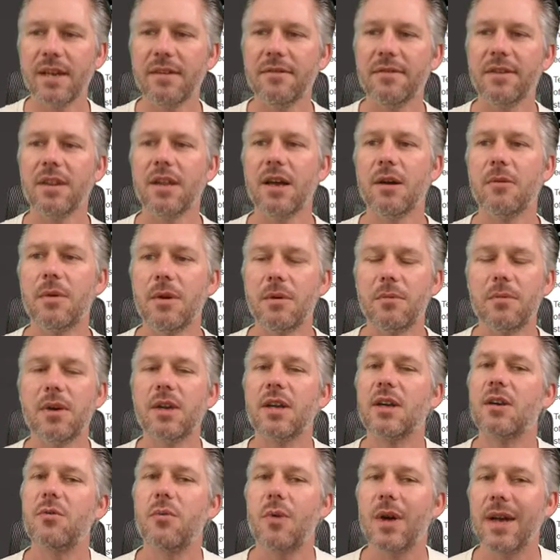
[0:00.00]
even though it will
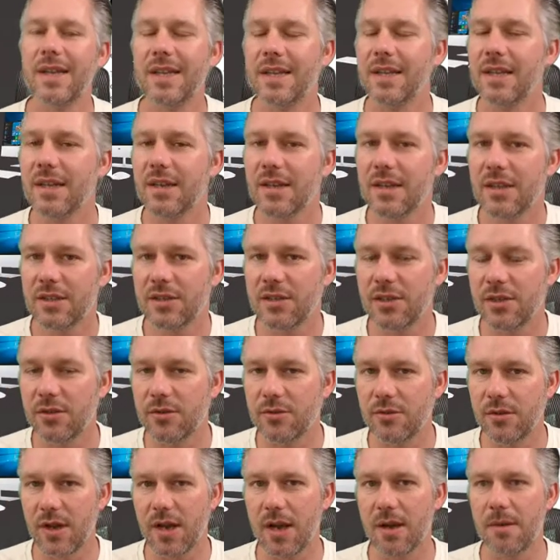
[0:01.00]
equate
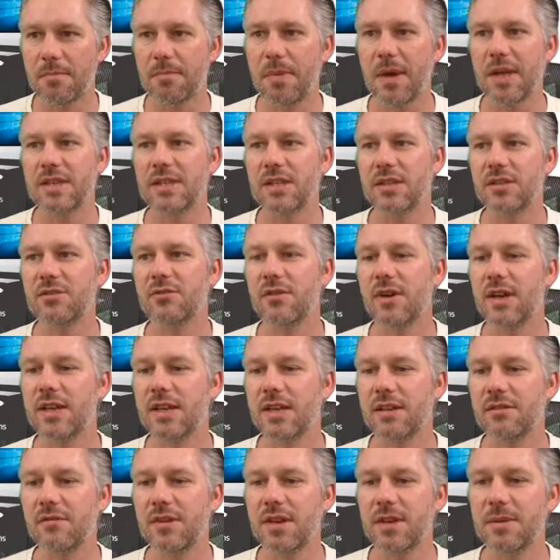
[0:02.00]
to better trade
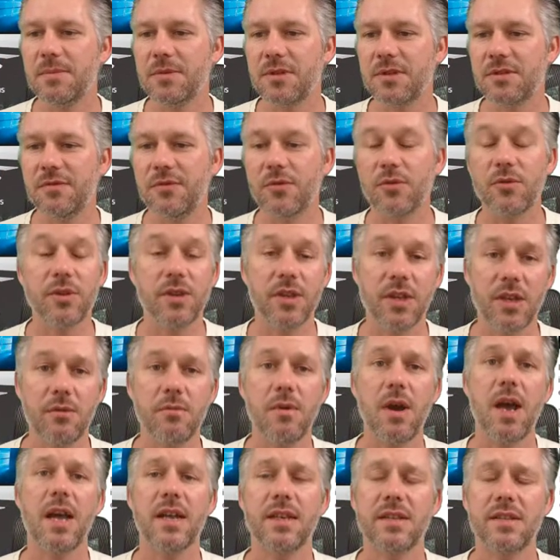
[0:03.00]
agreements for the
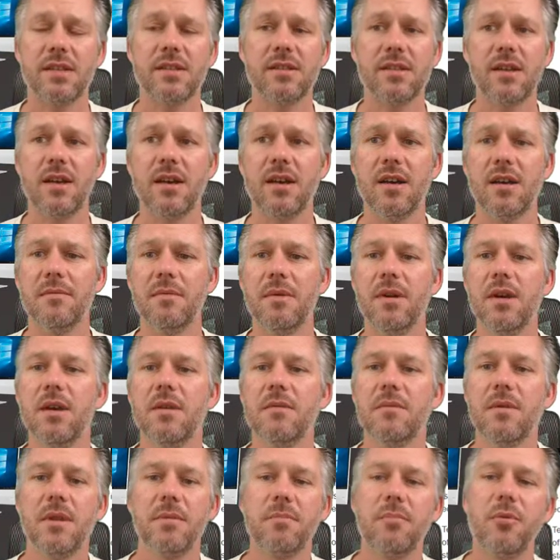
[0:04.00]
US.
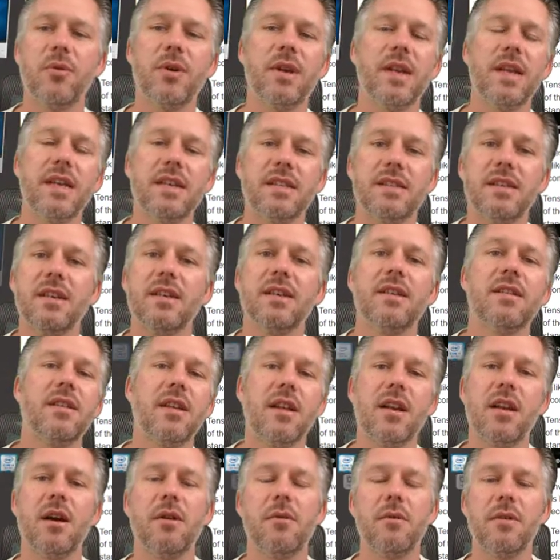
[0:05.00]
The point is,
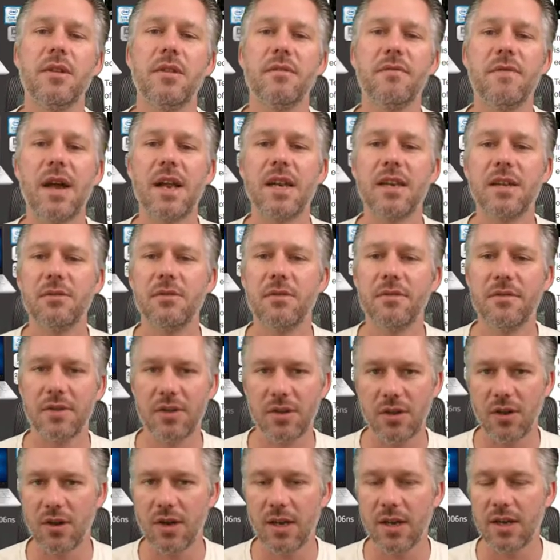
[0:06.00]
the lower the value of the
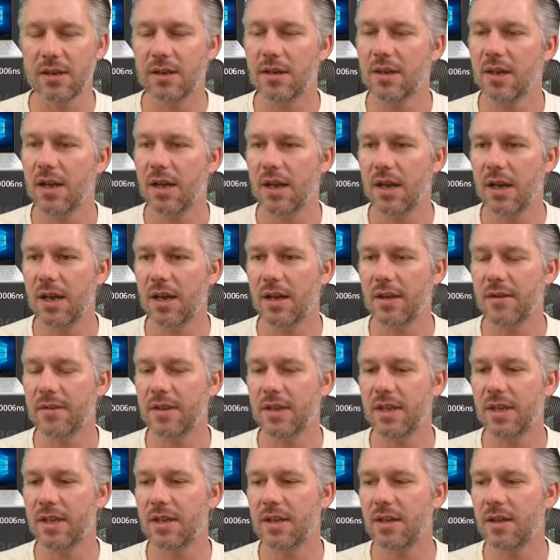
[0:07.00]
dollar,
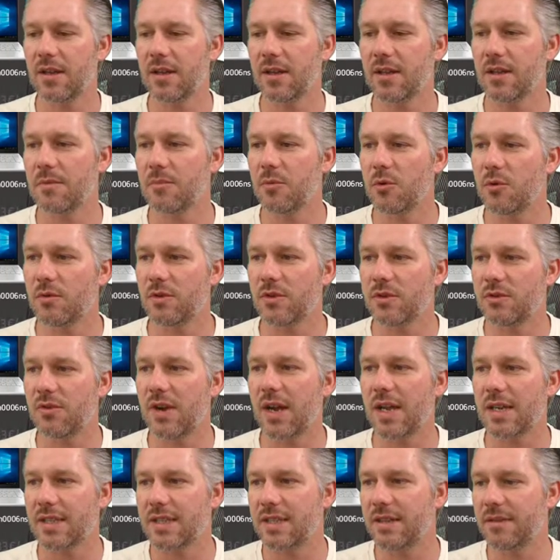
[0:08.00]
the more
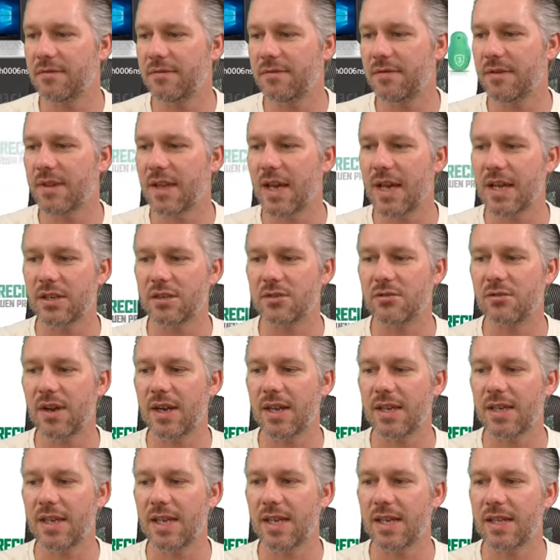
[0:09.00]
attractive that
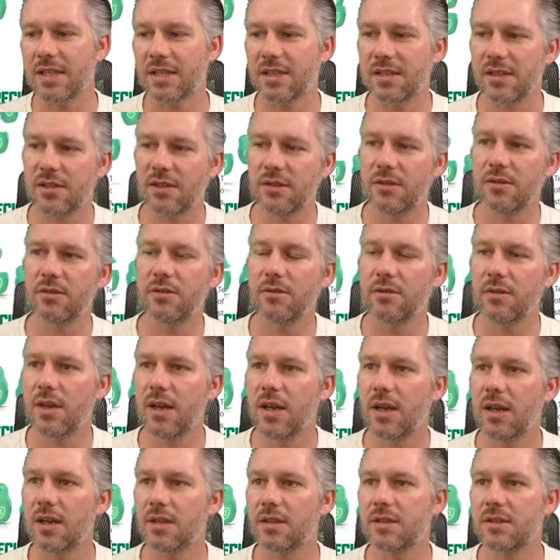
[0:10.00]
trade is to
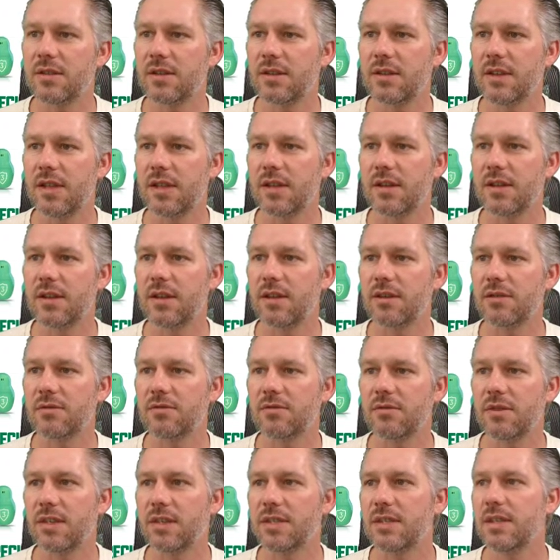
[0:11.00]
the other
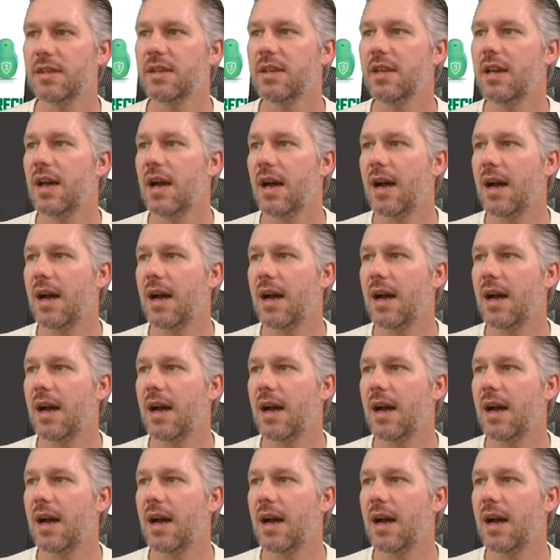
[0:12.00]
countries.